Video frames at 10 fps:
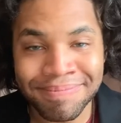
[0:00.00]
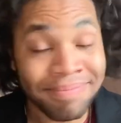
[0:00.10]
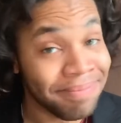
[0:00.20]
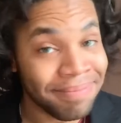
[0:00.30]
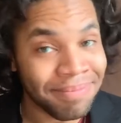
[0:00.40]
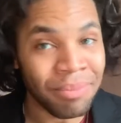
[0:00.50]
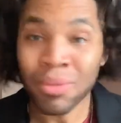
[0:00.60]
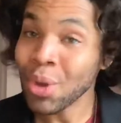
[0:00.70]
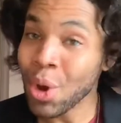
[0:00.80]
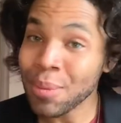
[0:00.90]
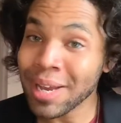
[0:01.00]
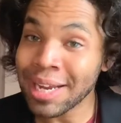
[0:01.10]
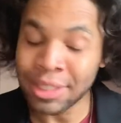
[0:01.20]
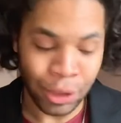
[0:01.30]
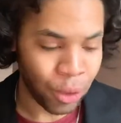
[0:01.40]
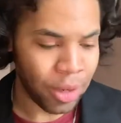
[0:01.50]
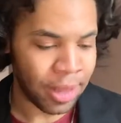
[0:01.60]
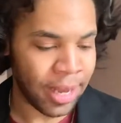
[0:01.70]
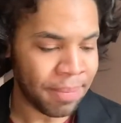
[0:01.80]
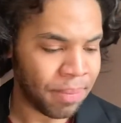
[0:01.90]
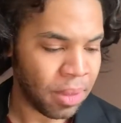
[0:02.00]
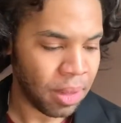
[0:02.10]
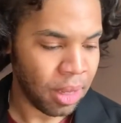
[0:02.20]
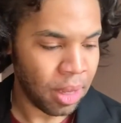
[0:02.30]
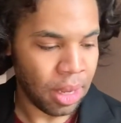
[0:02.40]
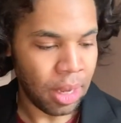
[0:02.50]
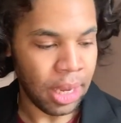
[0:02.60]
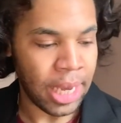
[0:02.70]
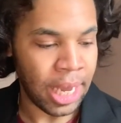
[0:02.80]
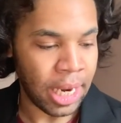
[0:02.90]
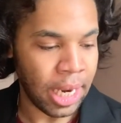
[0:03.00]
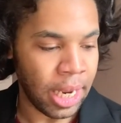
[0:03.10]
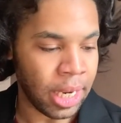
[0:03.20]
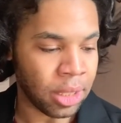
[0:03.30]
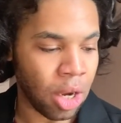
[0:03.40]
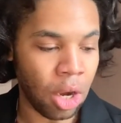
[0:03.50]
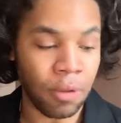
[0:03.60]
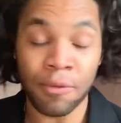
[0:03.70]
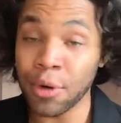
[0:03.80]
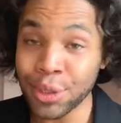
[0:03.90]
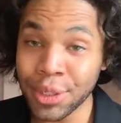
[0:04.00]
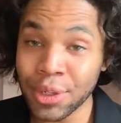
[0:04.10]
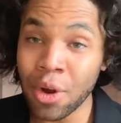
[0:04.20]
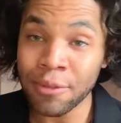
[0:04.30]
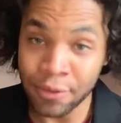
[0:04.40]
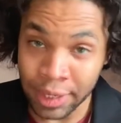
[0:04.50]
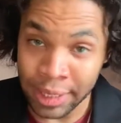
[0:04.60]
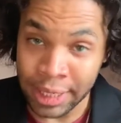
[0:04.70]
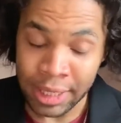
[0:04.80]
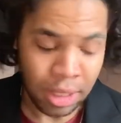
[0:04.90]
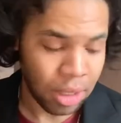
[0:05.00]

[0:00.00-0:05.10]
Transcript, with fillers: Hmm. Hope you guys enjoyed that. Again, it is called Verses on Villainy.